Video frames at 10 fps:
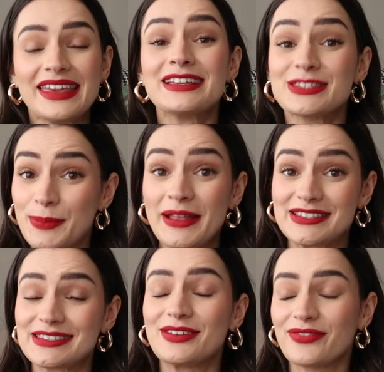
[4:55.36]

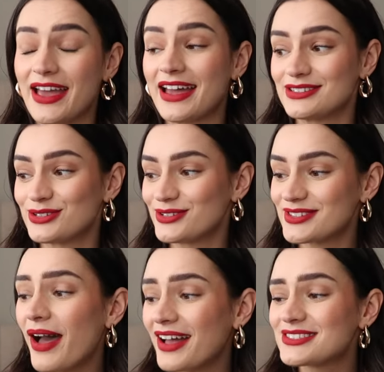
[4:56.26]
expensive candles,
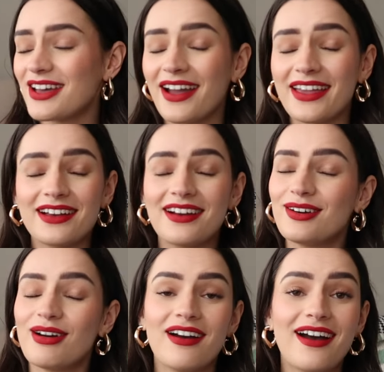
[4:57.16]
but I
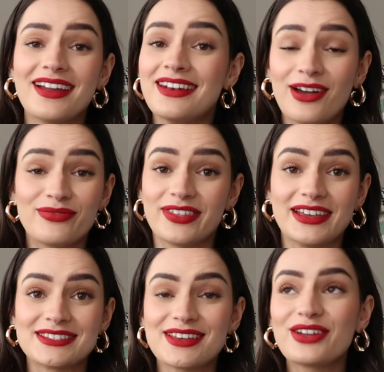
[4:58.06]
I love
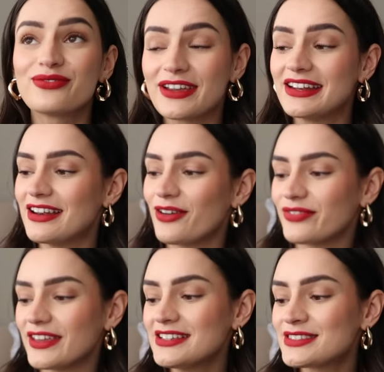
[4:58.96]
this. I really
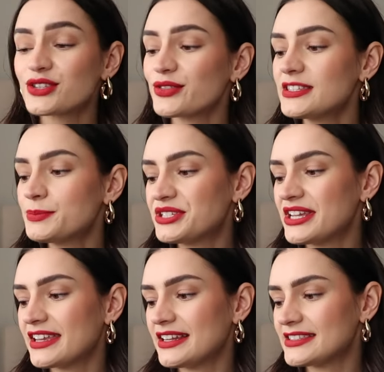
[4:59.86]
love this. So this
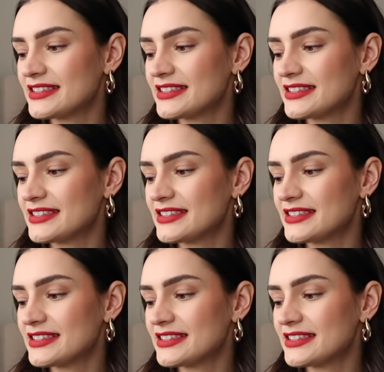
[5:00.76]
particular